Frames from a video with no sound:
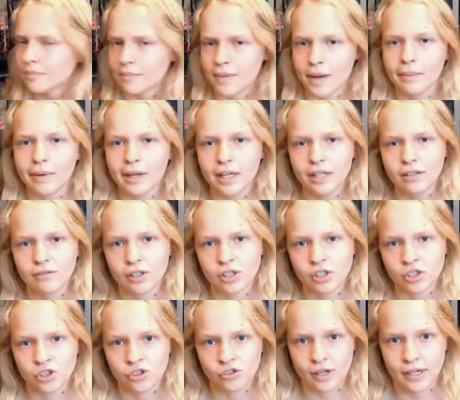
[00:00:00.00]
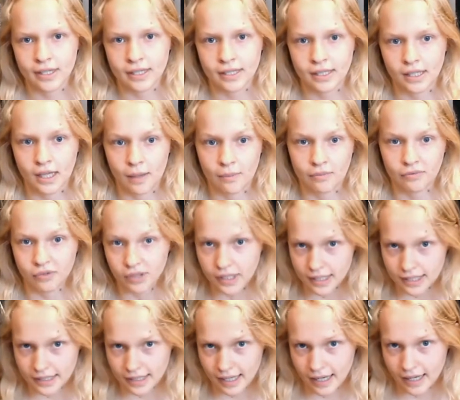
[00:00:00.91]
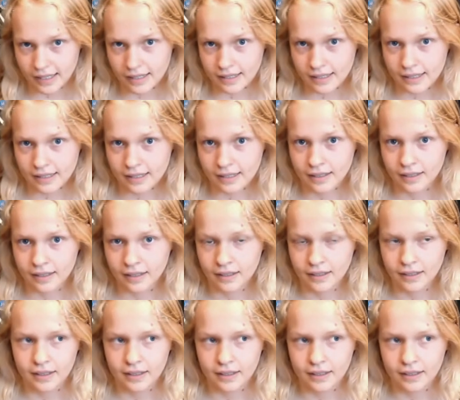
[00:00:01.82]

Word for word: my mind went straight to like princess